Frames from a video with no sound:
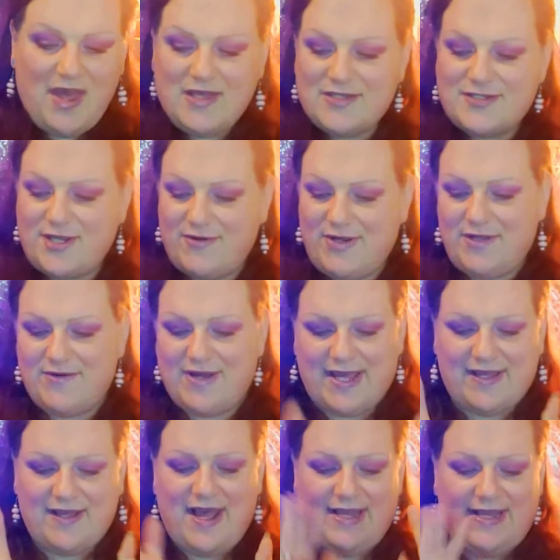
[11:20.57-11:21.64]
So
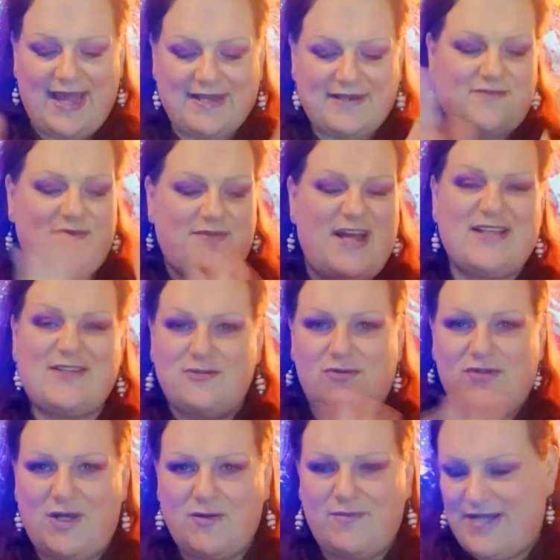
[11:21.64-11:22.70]
anyway, again, that's all little